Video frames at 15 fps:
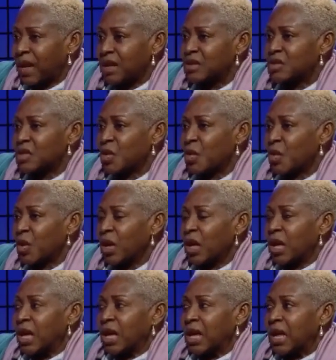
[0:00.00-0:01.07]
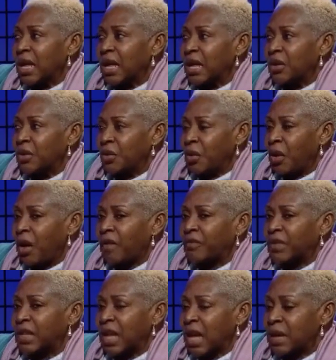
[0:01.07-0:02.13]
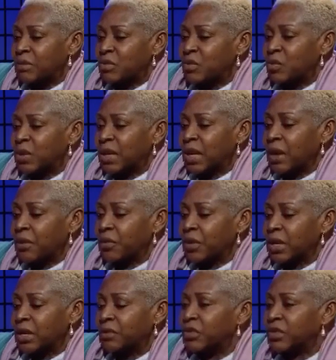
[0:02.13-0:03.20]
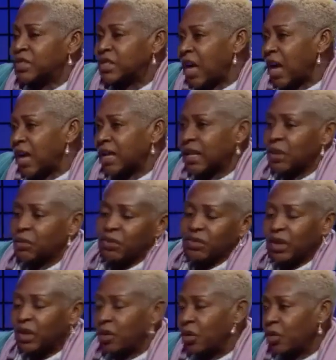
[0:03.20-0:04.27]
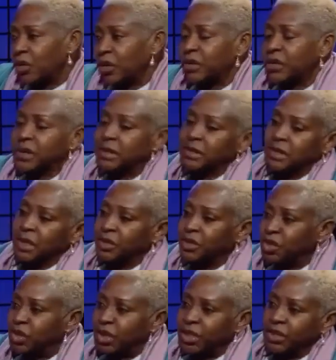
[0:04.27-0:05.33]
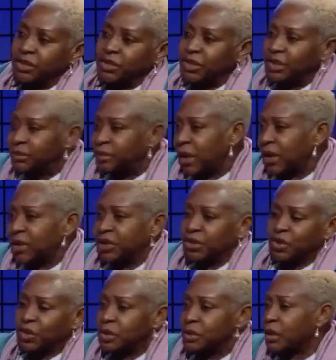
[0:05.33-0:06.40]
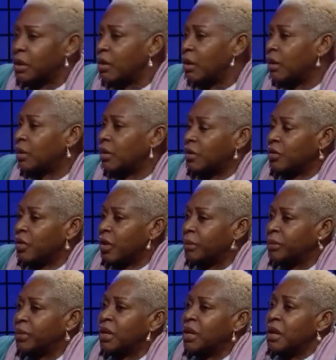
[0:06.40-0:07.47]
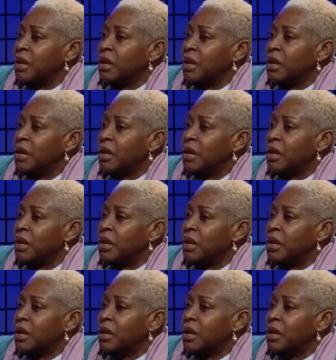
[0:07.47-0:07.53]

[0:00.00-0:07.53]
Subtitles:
And so, you know, oftentimes we get really resigned and we said, oh, nothing's gonna change, these politicians are all corrupt.